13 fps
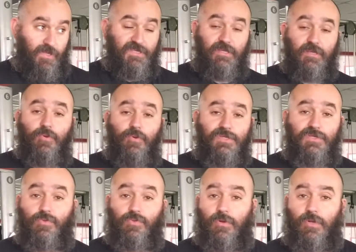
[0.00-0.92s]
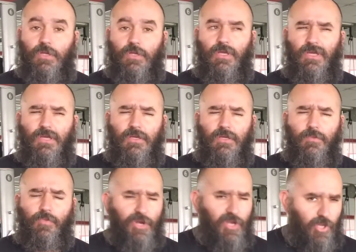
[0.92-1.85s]
seated presses were
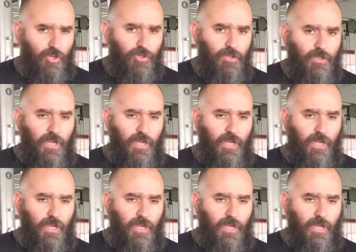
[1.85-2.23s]
pretty good.